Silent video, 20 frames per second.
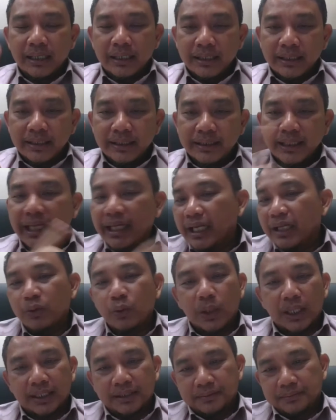Second
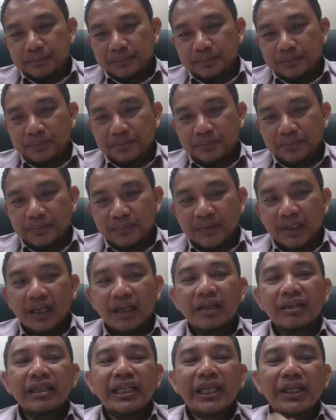one,
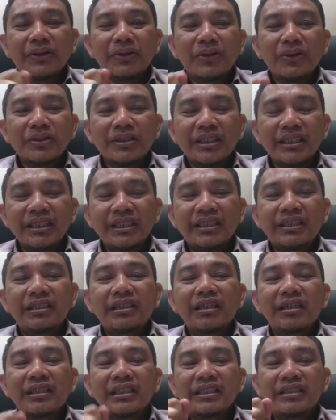record is the
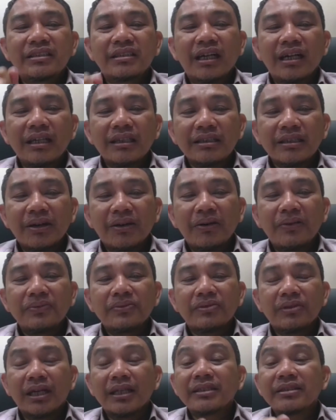result of
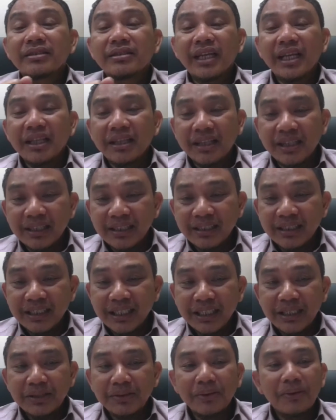transaction
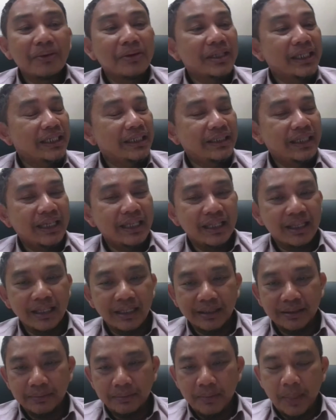in
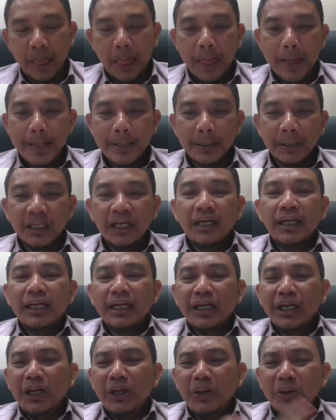organization.
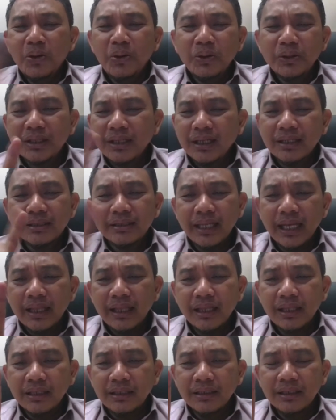No
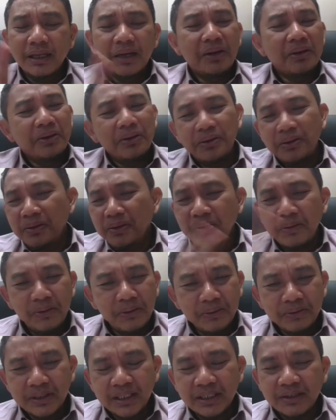transaction, no
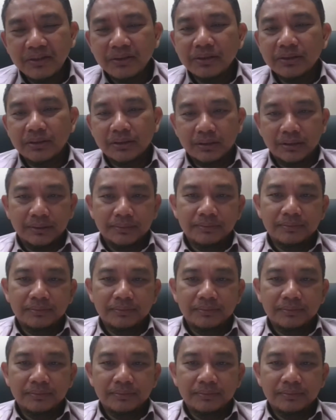records.